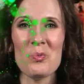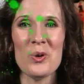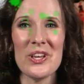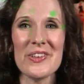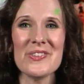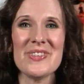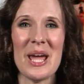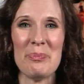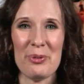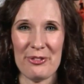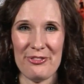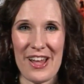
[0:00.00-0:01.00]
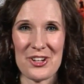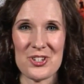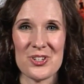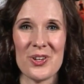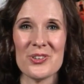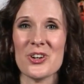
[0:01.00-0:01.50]
Real estate
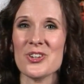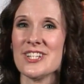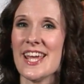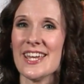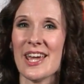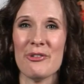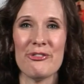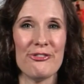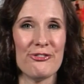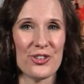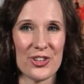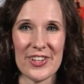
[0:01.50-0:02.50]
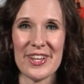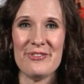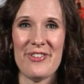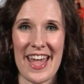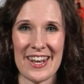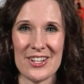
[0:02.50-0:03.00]
professionals are taking full
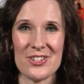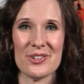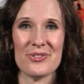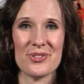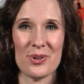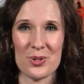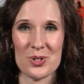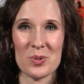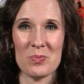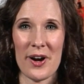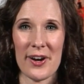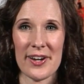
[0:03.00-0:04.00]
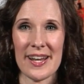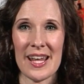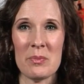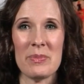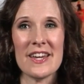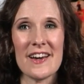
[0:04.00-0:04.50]
advantage of social
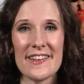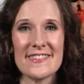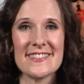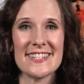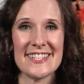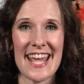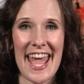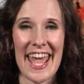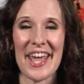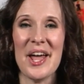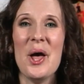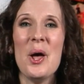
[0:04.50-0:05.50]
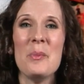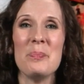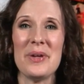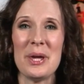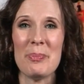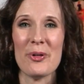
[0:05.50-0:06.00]
marketing because today,
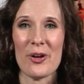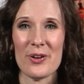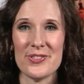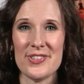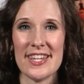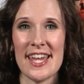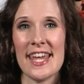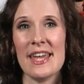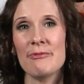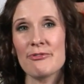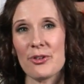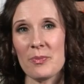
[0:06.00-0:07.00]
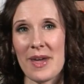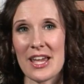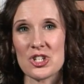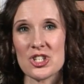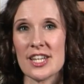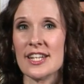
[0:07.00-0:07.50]
people are seeking
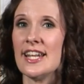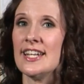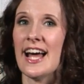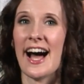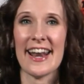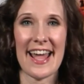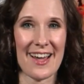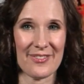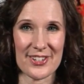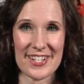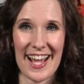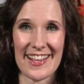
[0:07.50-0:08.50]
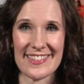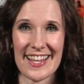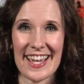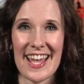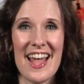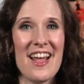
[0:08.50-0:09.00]
information, not
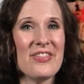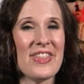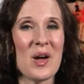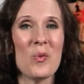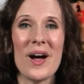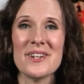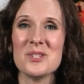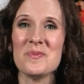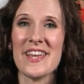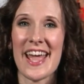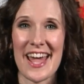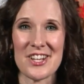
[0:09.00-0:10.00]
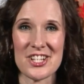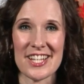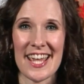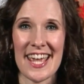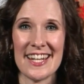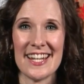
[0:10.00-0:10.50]
advertising. They want to be
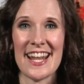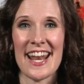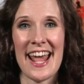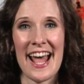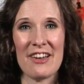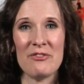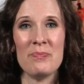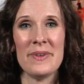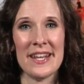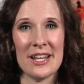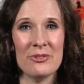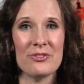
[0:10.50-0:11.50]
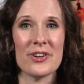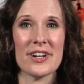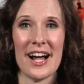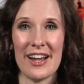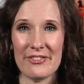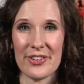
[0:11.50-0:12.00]
educated and have meaningful
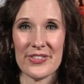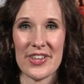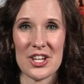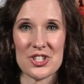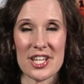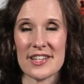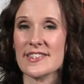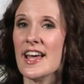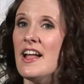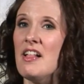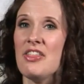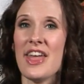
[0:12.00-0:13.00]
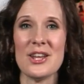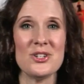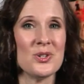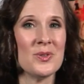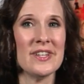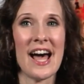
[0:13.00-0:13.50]
conversations. They
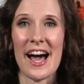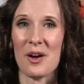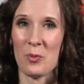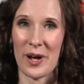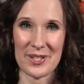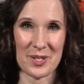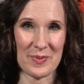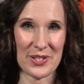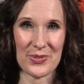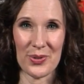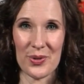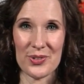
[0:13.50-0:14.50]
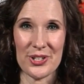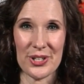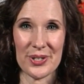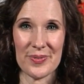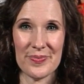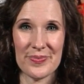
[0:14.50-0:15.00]
do not want to be sold
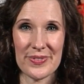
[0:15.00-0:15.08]
to.